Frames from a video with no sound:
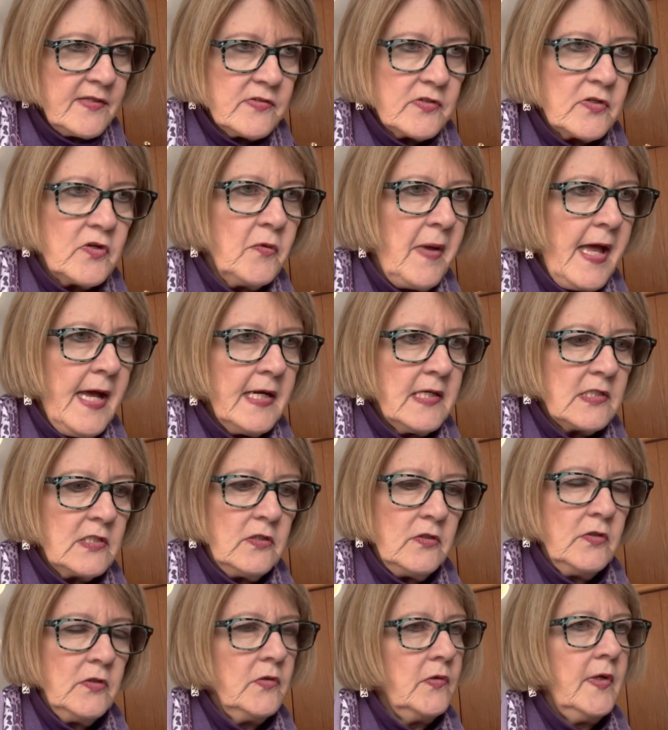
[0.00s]
to go back
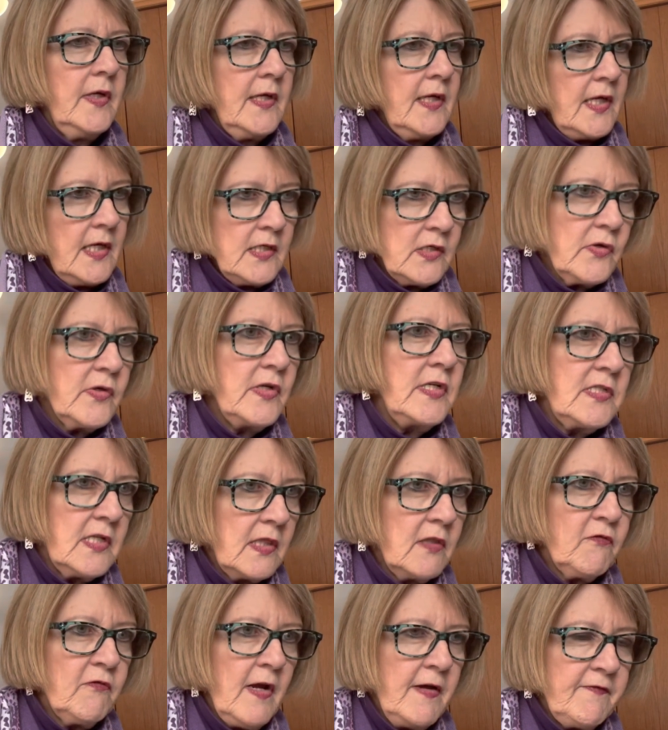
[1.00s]
to increasing
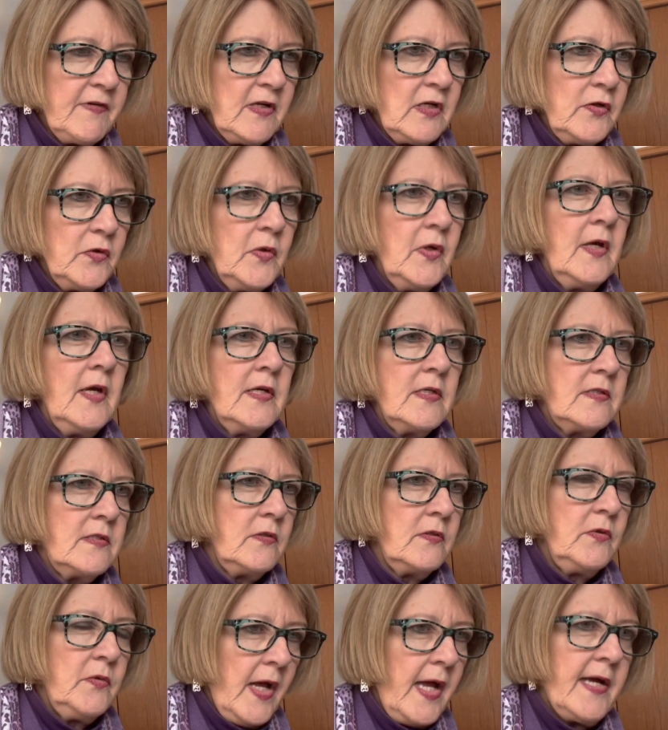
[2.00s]
the revenue
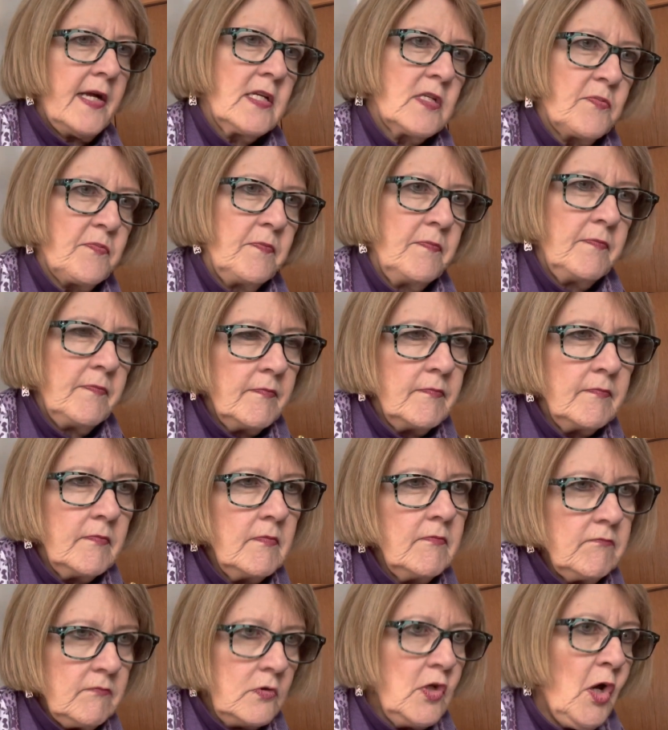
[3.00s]
to X
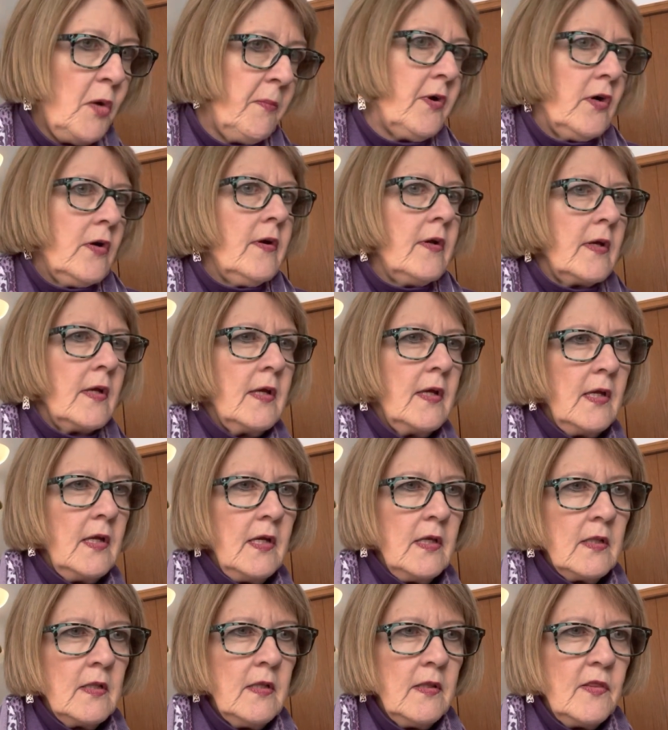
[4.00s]
number
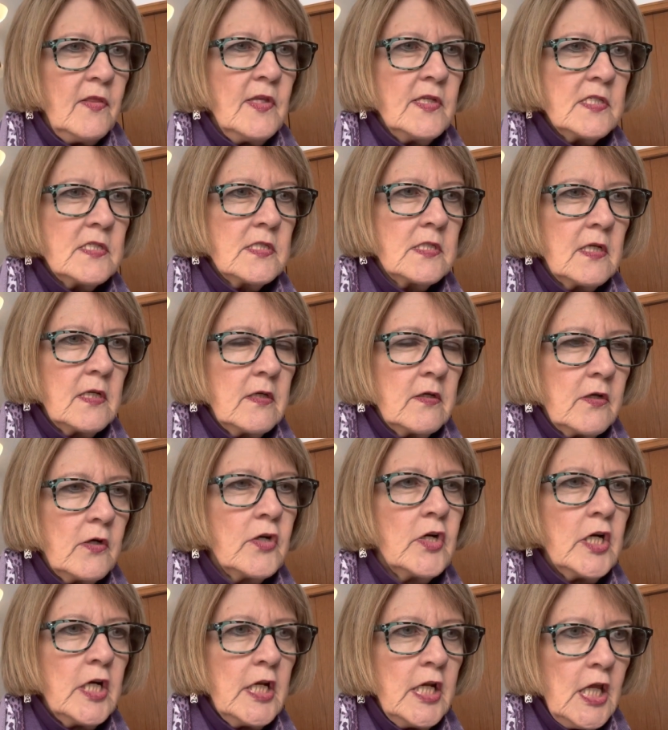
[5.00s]
in this
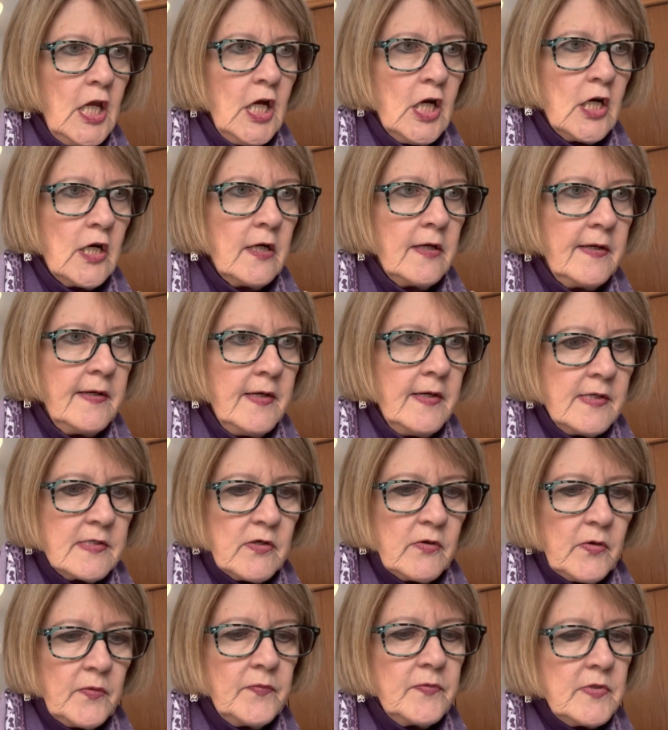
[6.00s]
current year.
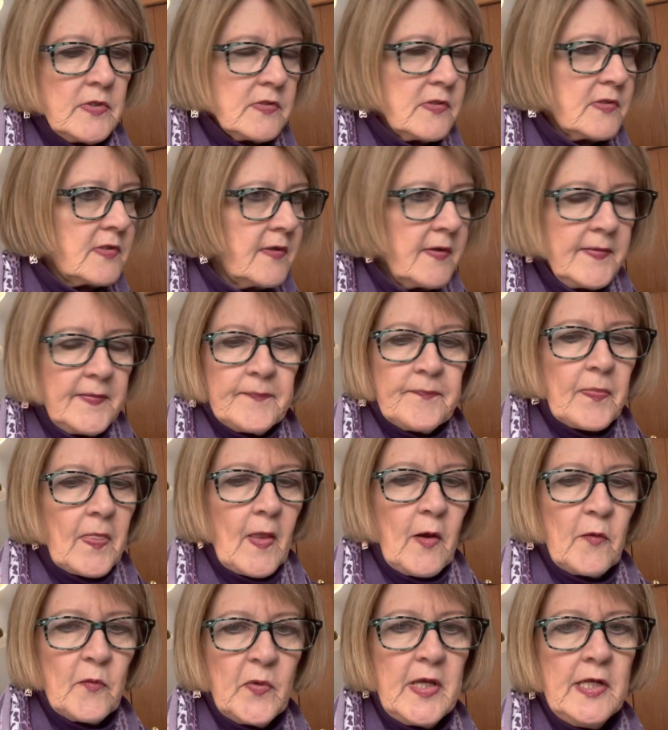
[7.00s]
So just
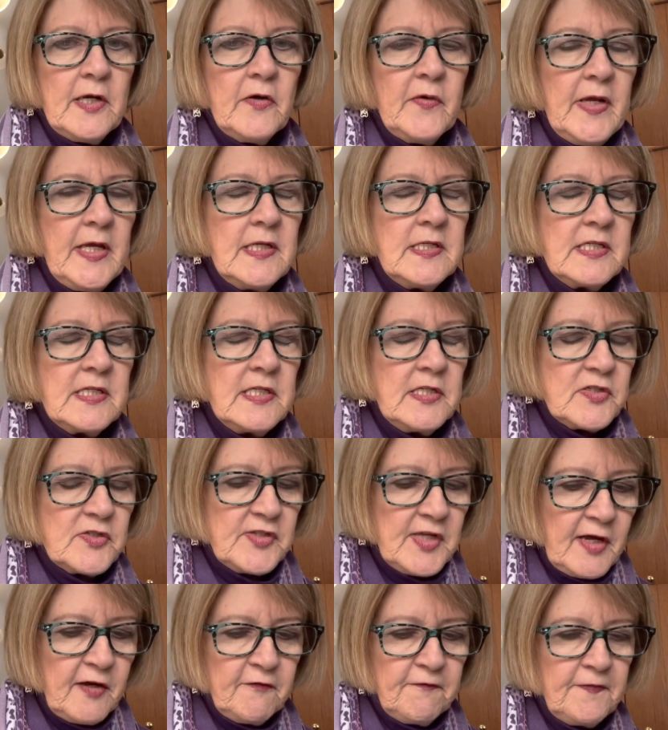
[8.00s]
reiterate to
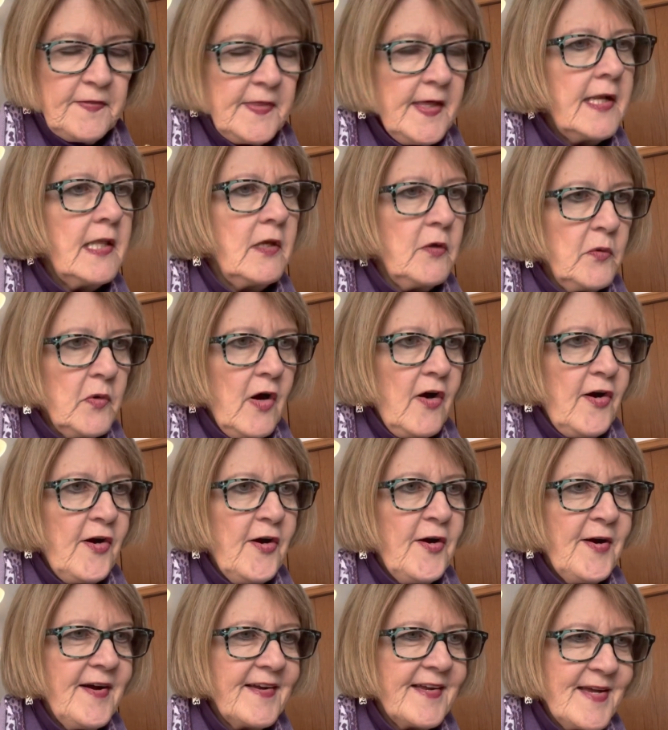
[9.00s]
yourself that you
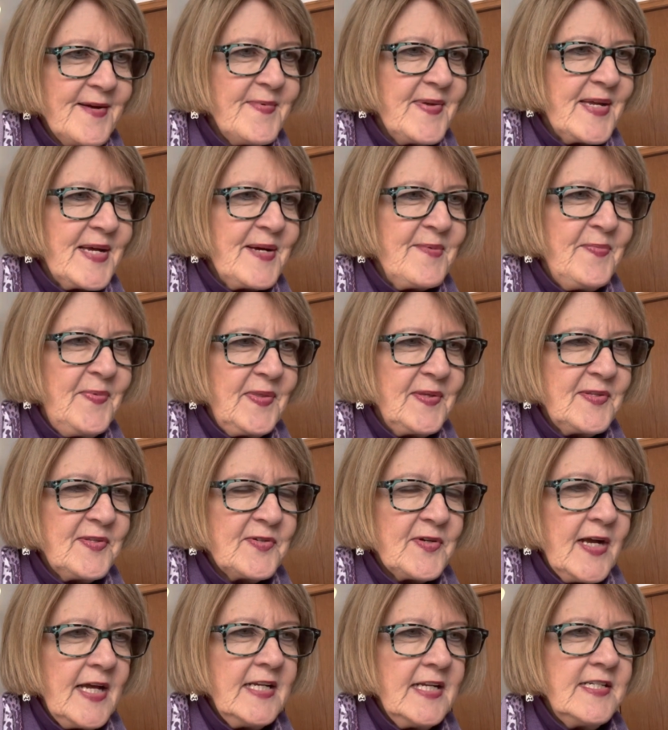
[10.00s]
are coming up with a
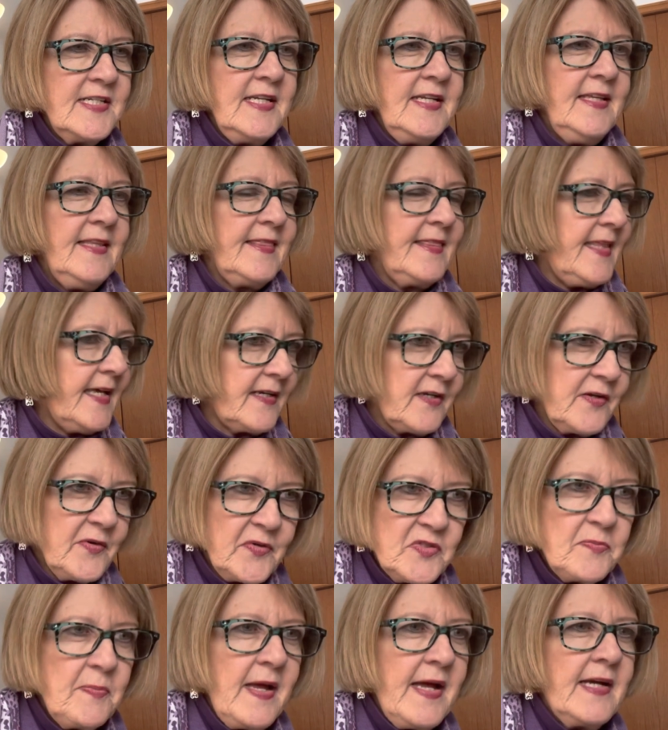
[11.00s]
strategy that
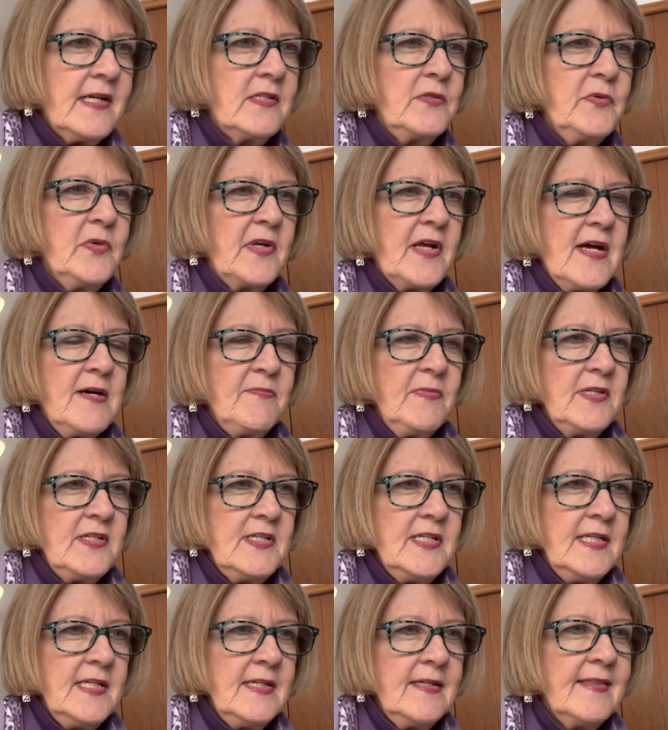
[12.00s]
goes back to
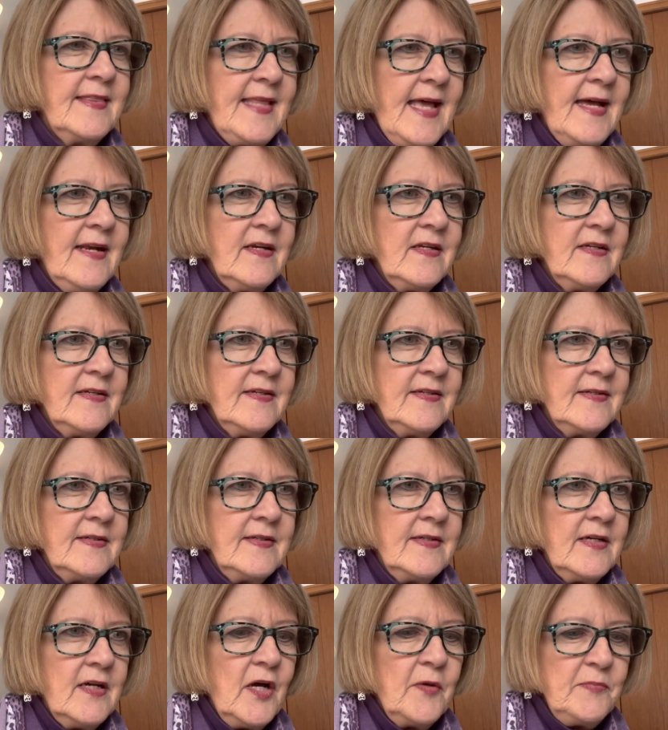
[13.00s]
accomplishing that
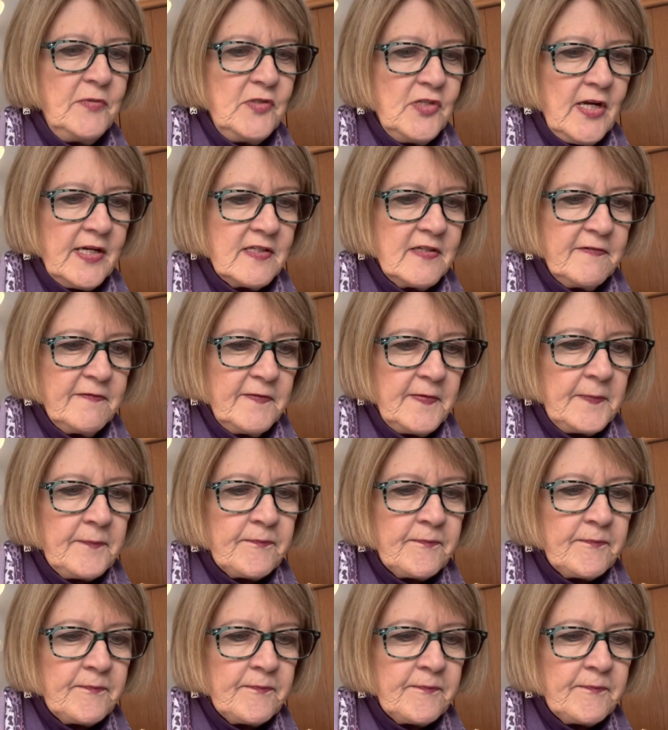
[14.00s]
objective.